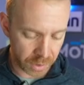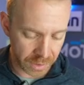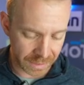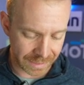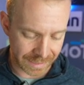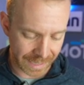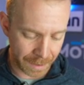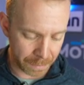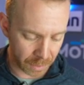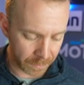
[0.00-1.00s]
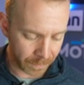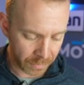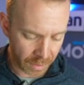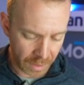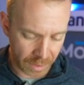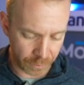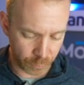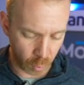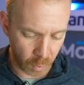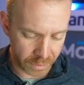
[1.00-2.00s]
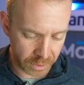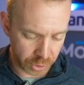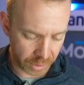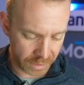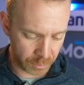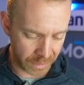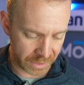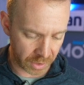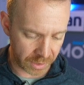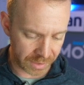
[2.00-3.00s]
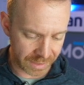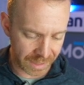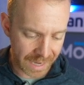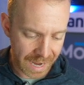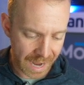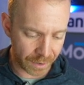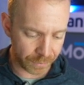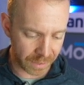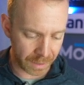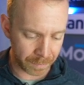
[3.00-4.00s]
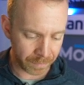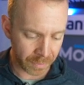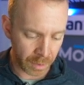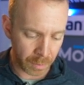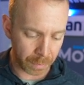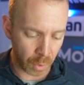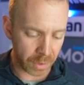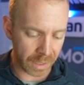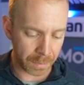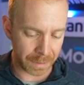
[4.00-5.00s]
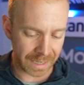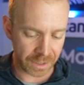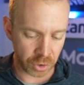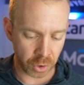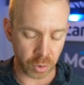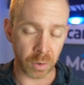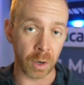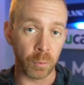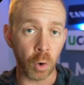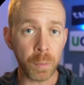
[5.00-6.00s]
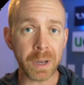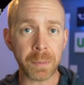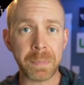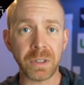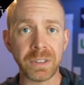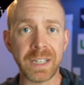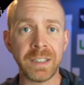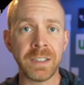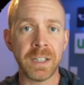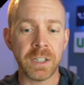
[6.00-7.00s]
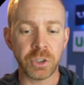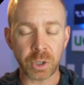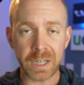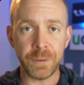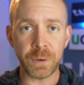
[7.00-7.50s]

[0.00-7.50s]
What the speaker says: you an example of what the training weeks are, is they have them broken up into aerobic building training